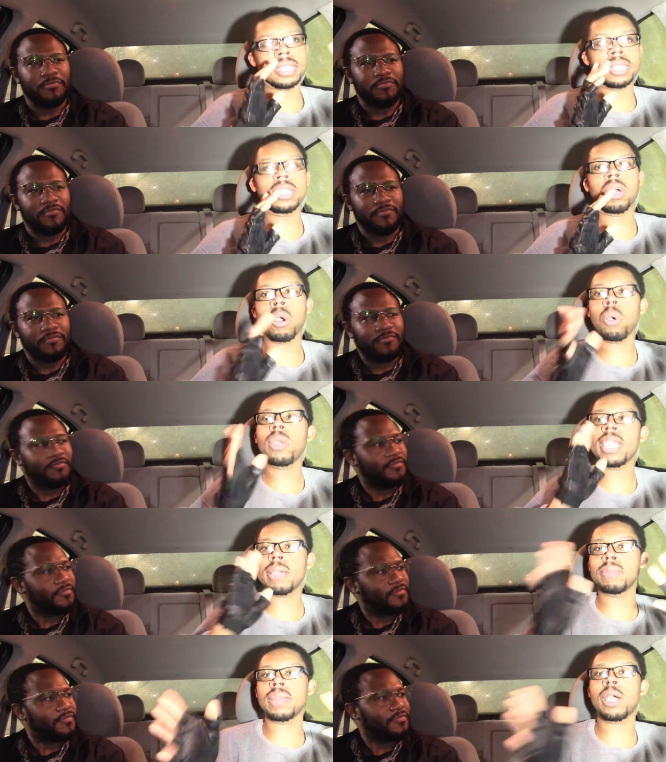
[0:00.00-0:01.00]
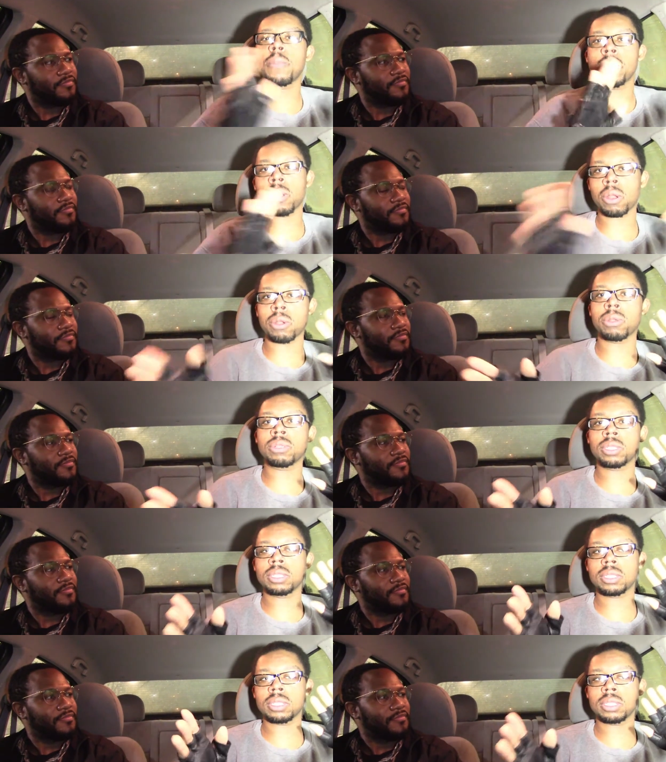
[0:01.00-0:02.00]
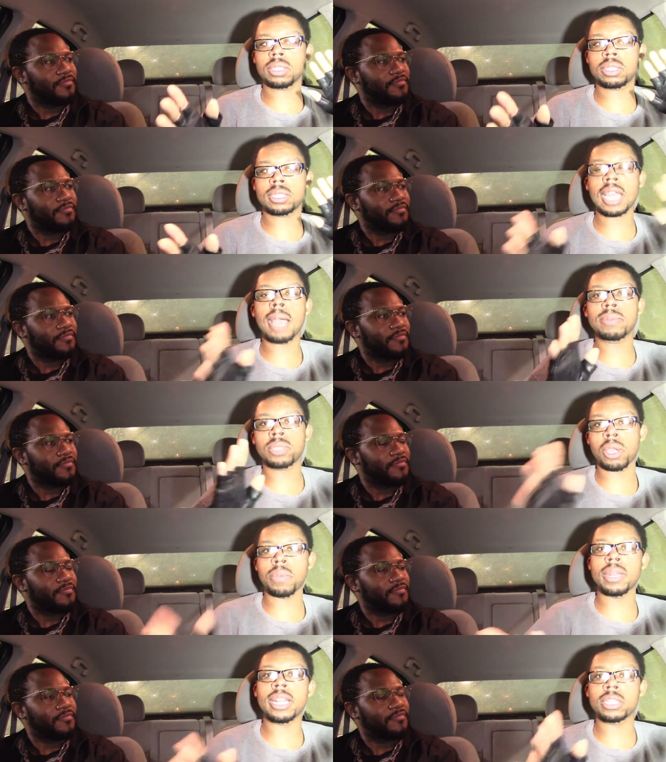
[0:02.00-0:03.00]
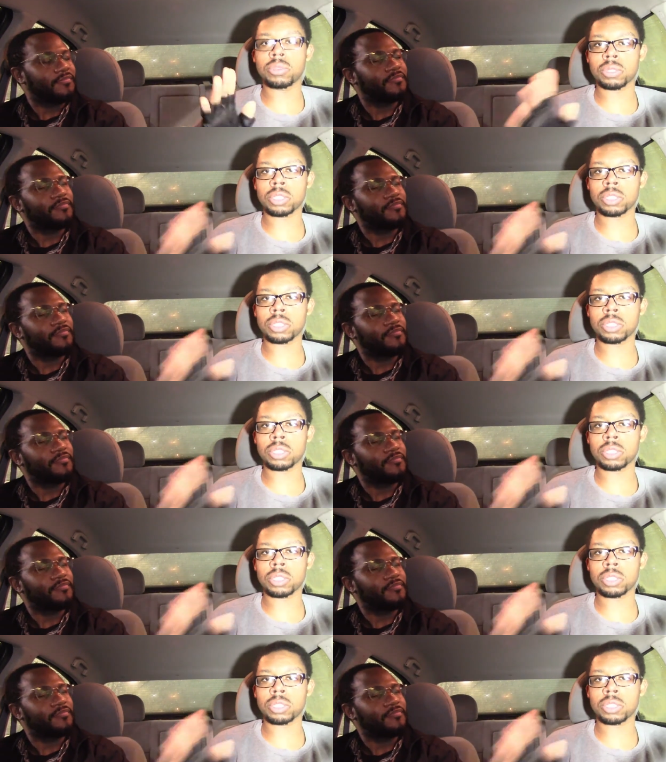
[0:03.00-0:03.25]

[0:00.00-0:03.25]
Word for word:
Speaker 1: the whole him helping her stop Terminators was